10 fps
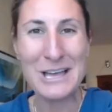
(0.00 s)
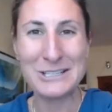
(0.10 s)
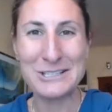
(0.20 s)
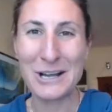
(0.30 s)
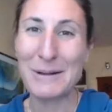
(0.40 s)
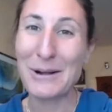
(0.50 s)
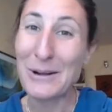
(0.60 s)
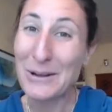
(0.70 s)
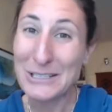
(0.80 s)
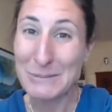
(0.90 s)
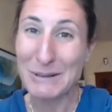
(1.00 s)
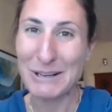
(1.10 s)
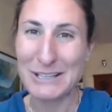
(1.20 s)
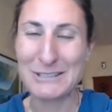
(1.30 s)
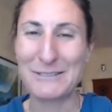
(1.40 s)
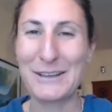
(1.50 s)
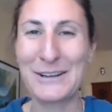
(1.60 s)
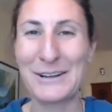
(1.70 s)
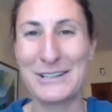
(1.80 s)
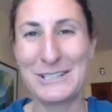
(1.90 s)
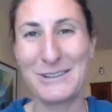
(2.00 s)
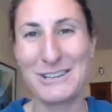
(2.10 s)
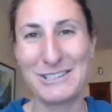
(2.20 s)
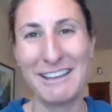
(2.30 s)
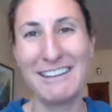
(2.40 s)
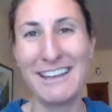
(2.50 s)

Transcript: to talk about her experience of following her intuition